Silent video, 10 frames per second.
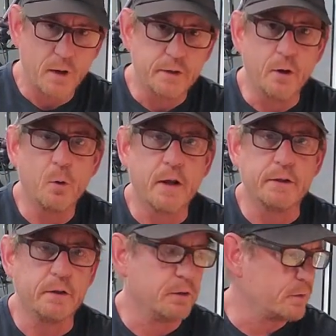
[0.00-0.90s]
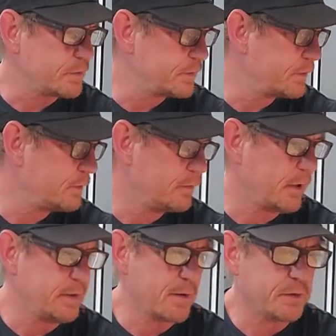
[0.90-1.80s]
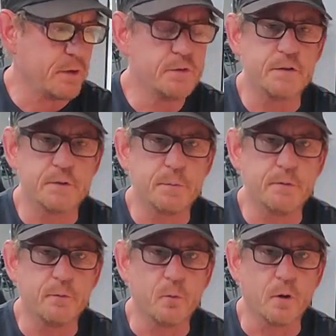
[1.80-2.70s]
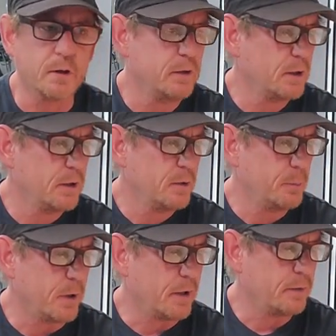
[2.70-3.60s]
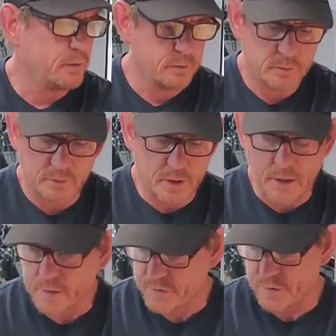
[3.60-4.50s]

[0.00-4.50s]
you know what I used? I'd never used this before, but I got to